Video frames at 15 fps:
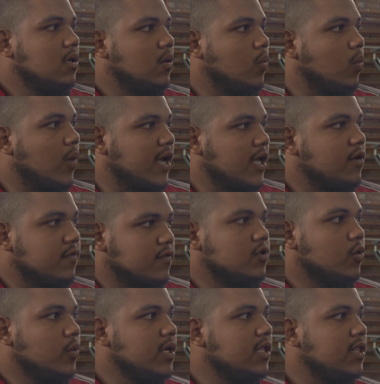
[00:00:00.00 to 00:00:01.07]
way of
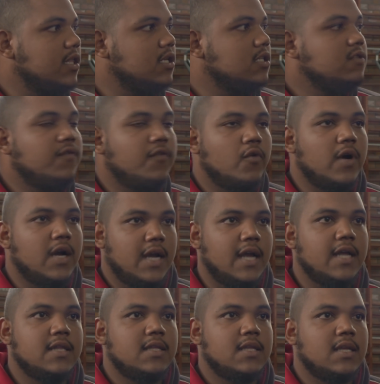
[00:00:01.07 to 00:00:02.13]
doing things for a
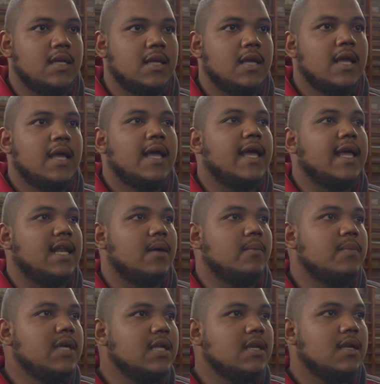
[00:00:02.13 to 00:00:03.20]
country. And I
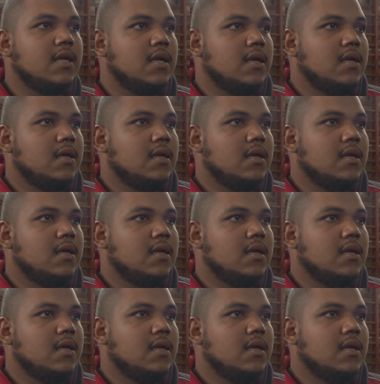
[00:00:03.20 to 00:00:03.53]
mean,